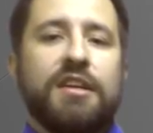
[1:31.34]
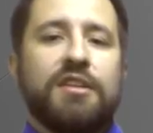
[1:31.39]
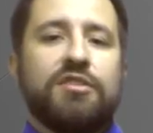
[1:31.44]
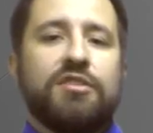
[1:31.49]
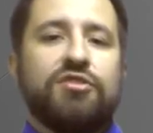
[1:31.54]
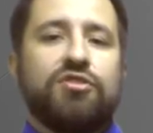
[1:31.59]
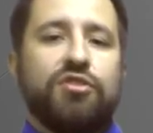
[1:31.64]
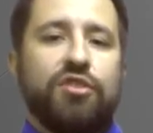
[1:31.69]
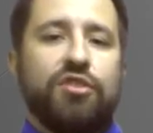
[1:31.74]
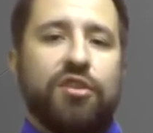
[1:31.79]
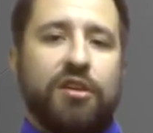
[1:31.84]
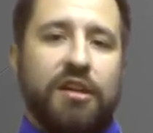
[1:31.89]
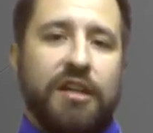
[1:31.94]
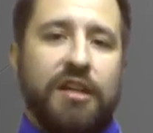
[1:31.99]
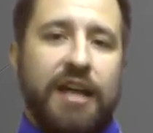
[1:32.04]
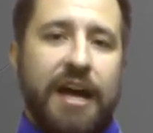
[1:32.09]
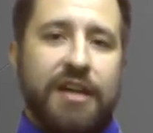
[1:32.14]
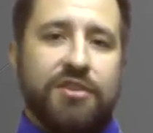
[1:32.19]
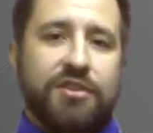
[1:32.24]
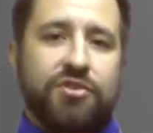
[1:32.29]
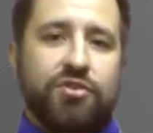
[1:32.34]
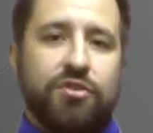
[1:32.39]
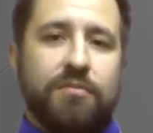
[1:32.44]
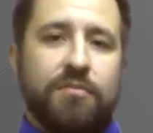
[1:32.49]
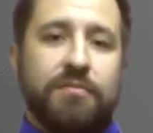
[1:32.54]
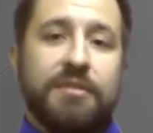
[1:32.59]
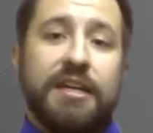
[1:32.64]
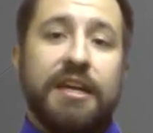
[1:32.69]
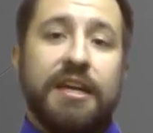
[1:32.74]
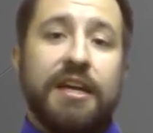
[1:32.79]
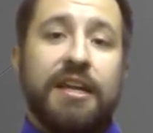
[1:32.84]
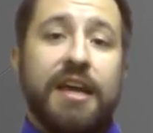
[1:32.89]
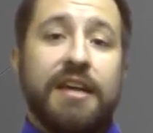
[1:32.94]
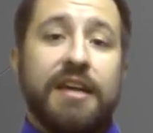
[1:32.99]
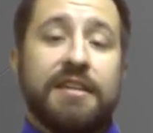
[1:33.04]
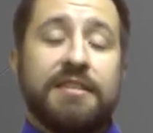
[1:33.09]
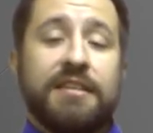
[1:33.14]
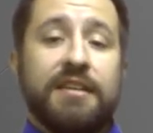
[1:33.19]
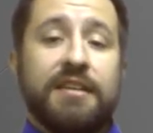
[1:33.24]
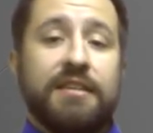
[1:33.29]
into your classroom.
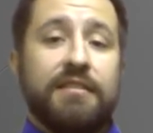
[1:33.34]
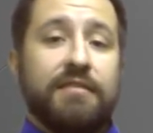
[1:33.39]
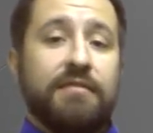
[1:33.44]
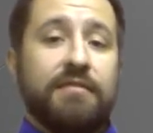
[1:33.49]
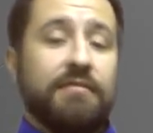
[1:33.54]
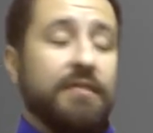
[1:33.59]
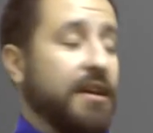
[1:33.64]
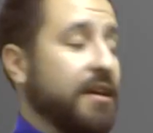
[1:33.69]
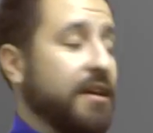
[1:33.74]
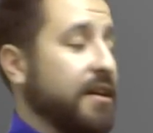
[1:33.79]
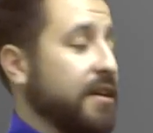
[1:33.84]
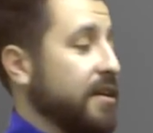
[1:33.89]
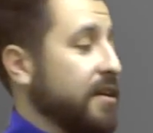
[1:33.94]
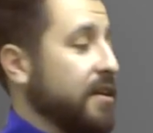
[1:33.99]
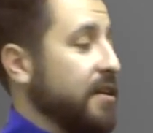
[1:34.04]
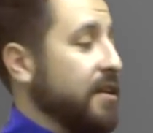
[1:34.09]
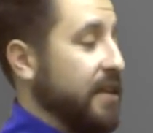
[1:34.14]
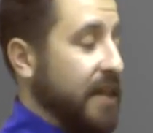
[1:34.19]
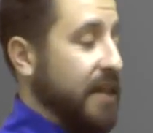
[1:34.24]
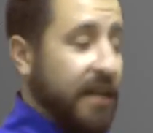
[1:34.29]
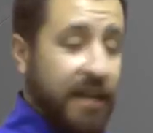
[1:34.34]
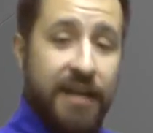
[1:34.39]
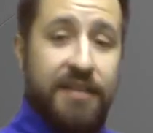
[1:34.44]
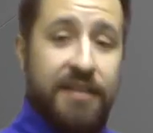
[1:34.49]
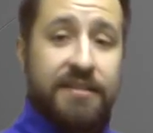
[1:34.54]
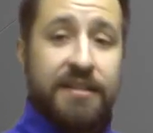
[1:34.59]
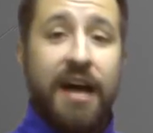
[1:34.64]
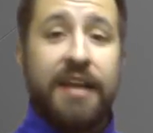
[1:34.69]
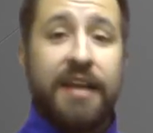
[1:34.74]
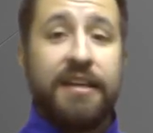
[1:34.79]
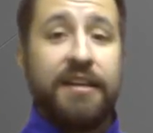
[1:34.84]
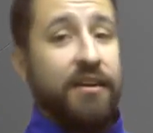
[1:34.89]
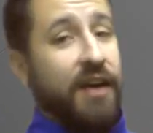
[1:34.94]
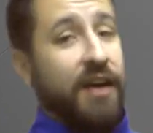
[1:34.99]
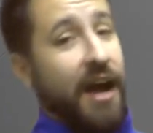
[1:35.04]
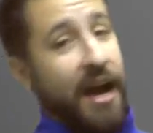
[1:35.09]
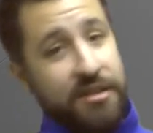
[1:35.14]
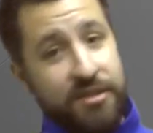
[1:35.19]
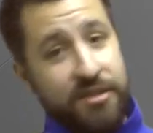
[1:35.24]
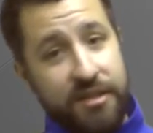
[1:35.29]
DNA's DNA is not here.
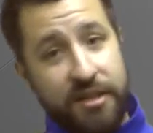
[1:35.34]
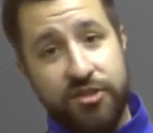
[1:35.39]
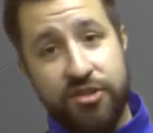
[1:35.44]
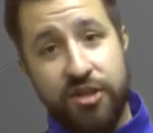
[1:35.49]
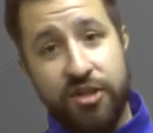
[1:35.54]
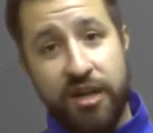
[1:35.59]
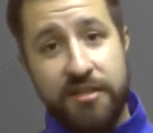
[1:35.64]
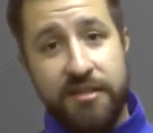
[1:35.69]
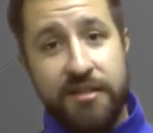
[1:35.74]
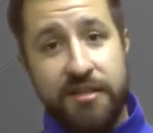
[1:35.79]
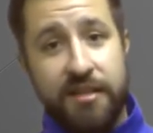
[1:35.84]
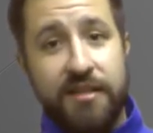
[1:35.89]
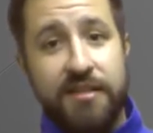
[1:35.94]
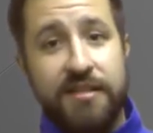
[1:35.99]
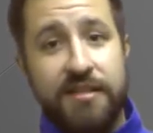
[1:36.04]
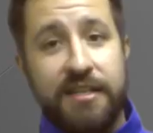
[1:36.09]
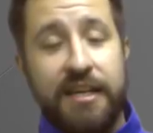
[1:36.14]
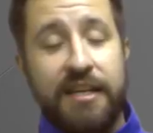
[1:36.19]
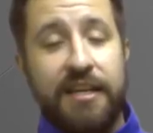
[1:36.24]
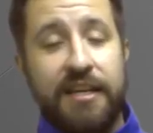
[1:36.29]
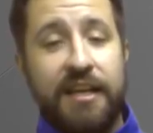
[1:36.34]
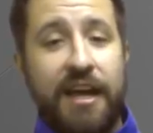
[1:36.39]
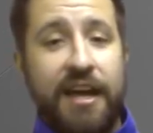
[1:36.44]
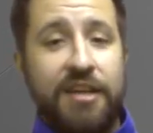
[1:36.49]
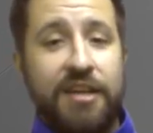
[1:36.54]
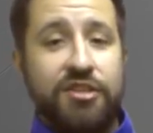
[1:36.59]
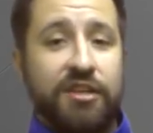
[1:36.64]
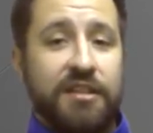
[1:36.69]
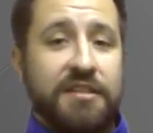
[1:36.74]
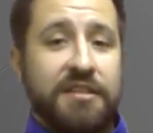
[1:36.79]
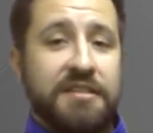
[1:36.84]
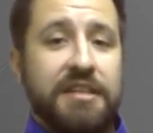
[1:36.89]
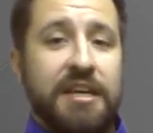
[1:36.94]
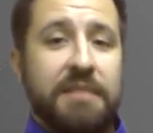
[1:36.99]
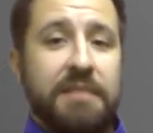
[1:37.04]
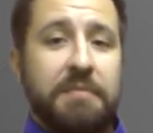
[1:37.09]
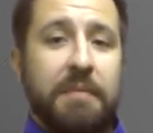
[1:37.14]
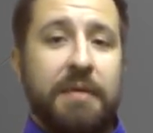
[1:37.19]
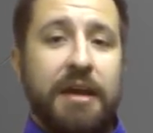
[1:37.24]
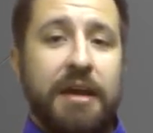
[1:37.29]
Actually, it's just D today. As you can
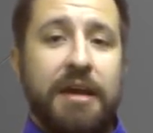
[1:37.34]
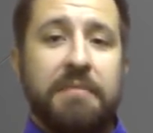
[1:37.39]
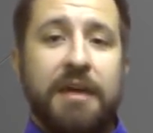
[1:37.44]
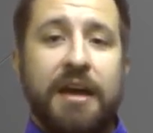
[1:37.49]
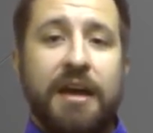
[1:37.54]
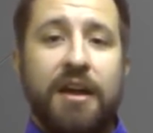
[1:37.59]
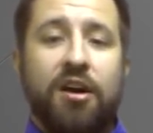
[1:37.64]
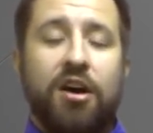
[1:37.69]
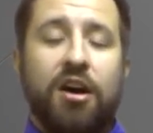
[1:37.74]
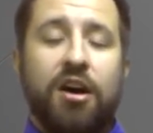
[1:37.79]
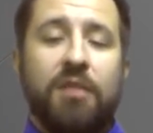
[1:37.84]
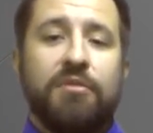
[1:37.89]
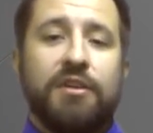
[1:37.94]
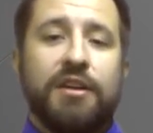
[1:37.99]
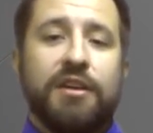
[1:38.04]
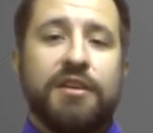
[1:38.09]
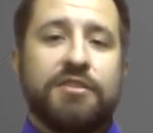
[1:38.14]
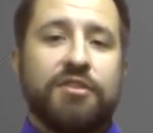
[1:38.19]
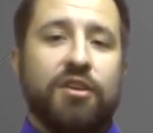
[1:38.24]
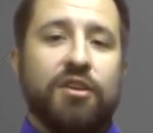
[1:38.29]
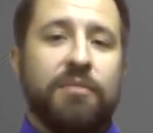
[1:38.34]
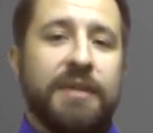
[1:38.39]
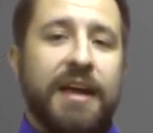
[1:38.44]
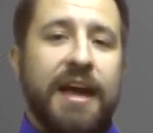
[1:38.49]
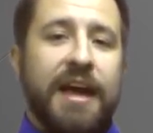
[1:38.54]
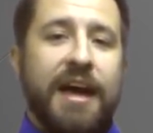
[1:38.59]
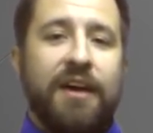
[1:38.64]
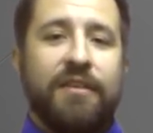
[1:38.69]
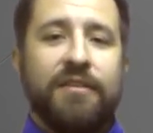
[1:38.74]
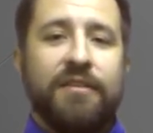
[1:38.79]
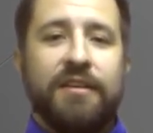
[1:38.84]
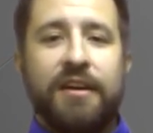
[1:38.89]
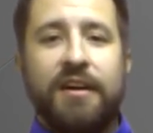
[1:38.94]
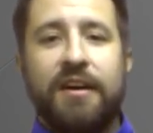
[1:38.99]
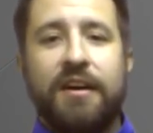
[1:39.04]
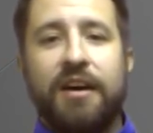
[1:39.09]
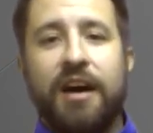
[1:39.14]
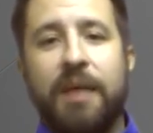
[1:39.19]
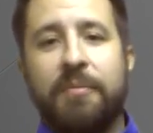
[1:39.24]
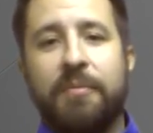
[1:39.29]
see, my main man Aubrey sold me out
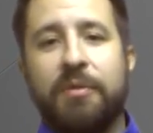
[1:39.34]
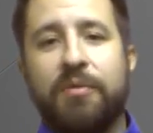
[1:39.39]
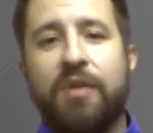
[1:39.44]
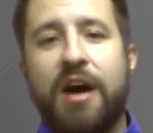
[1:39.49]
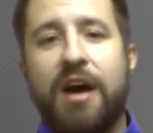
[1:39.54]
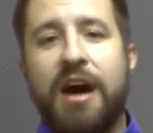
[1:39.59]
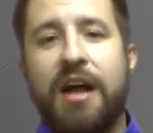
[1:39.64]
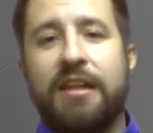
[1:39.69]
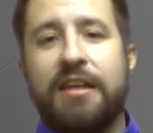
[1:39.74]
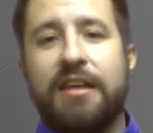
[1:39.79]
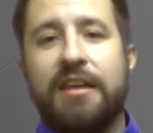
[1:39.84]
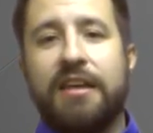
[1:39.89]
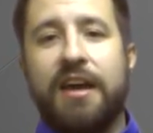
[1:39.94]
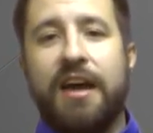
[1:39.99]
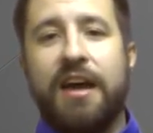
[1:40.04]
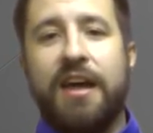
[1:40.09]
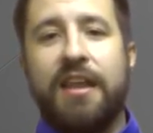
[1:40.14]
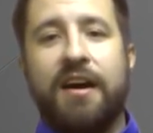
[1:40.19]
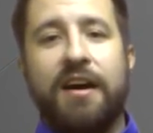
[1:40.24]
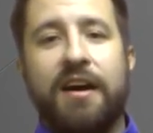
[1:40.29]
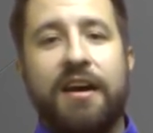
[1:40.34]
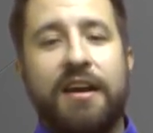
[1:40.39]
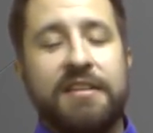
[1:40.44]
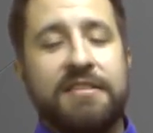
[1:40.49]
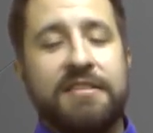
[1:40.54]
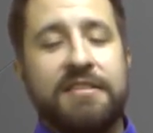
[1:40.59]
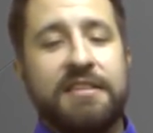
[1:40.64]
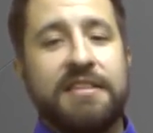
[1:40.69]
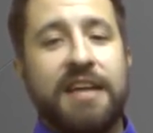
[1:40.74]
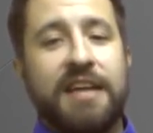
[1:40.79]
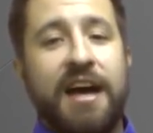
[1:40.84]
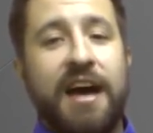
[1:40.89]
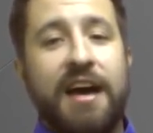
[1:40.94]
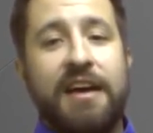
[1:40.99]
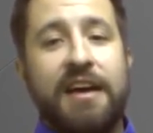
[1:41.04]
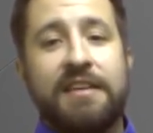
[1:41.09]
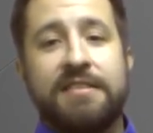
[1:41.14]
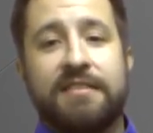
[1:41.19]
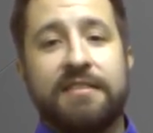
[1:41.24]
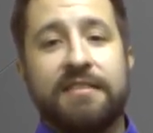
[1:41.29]
up in Raleigh at uh,
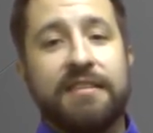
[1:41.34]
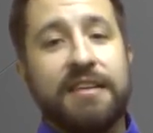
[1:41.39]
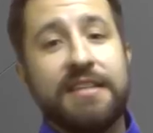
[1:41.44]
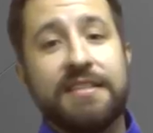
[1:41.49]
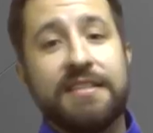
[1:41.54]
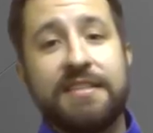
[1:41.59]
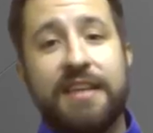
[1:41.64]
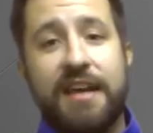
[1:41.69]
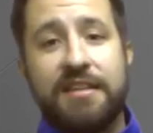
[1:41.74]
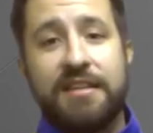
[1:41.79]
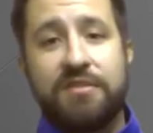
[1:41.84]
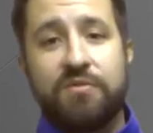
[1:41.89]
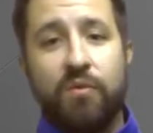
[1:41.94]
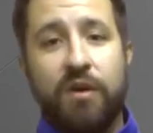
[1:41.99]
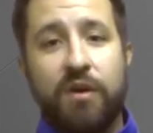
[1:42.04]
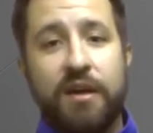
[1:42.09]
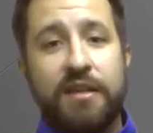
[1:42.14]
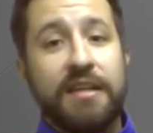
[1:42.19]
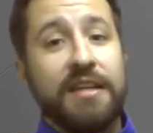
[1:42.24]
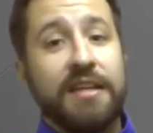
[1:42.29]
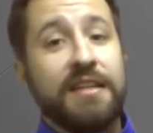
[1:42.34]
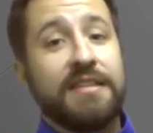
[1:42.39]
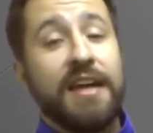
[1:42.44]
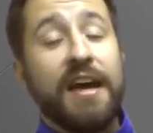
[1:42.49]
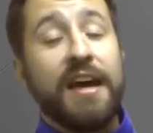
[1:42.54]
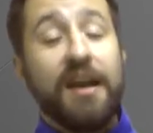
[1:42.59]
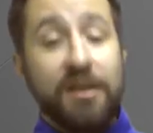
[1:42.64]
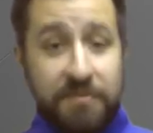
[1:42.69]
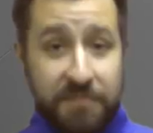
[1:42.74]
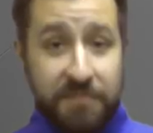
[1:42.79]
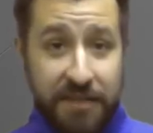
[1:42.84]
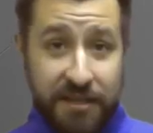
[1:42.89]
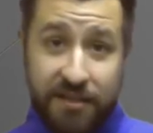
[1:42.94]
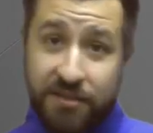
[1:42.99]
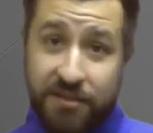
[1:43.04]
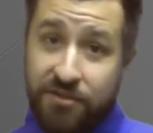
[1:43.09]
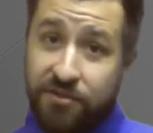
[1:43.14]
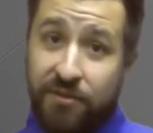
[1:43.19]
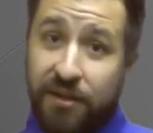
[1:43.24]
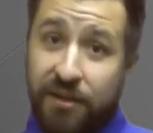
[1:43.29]
Ties. At least that's what he tells me
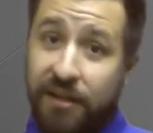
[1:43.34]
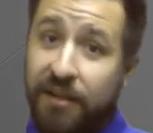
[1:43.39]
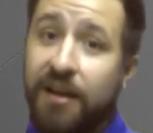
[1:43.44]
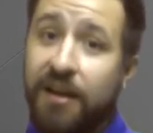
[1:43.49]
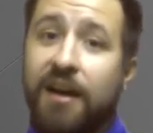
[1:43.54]
he's doing.